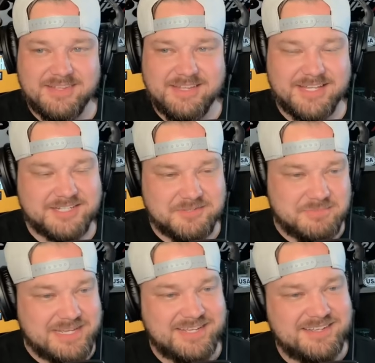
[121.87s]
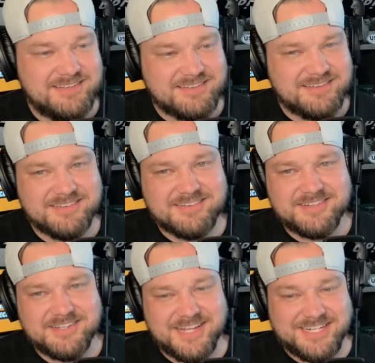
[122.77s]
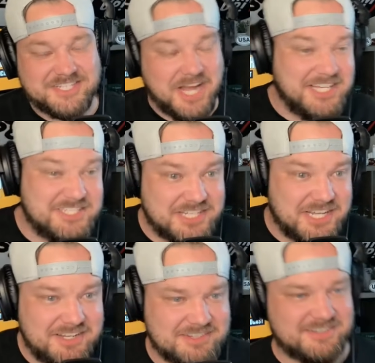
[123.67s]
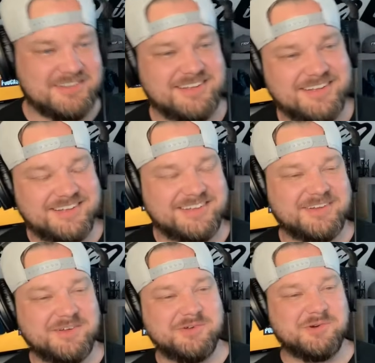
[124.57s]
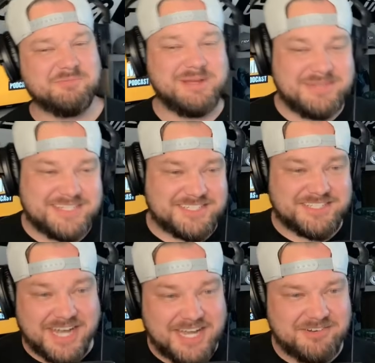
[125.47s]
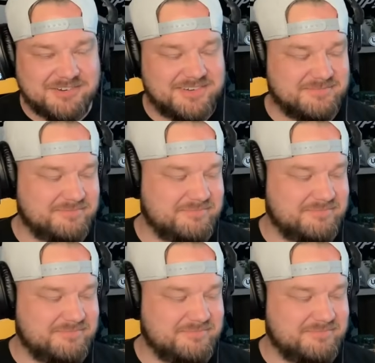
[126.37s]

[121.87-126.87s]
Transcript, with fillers: uh, to be enticing, or maybe it's the title,